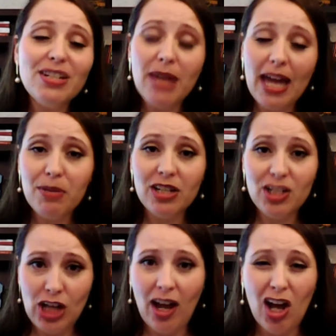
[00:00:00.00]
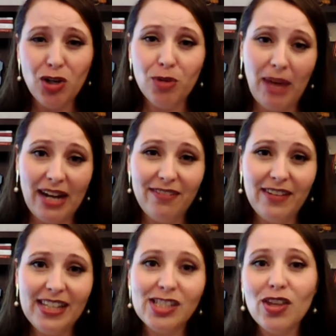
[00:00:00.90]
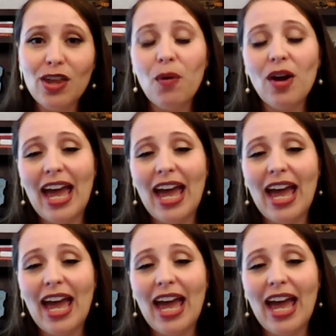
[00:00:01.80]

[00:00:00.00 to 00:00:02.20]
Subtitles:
be able to check on your benefits so that we're